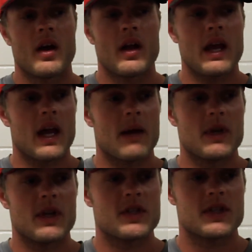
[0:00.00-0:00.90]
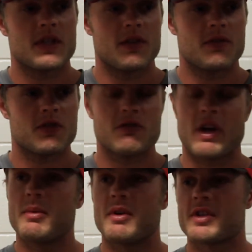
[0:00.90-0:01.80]
Yeah, I mean, you just try
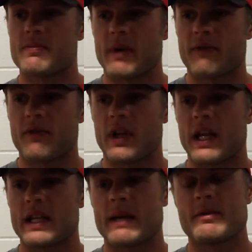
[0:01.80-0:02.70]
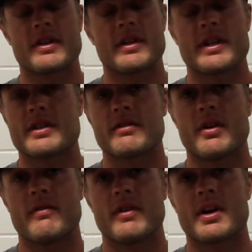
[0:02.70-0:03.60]
and be respectful. A lot of times you're going to disagree
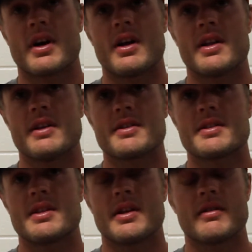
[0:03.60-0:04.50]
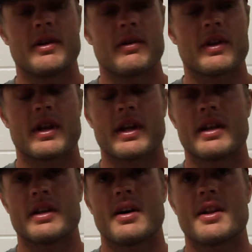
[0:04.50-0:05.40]
over a call, and you just deal with it like an
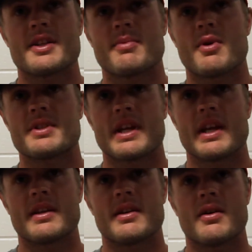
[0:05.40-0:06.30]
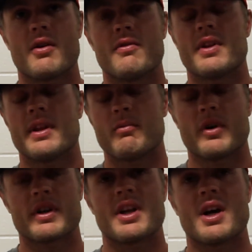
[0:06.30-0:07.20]
adult as opposed to getting overly
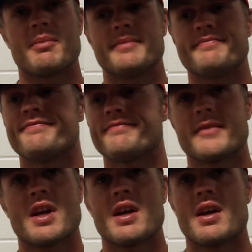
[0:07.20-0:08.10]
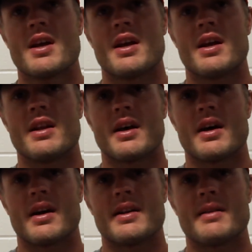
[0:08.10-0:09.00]
worked up
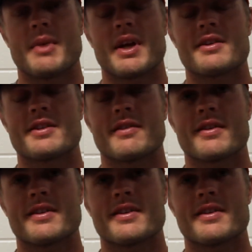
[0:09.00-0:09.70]
and making yourself look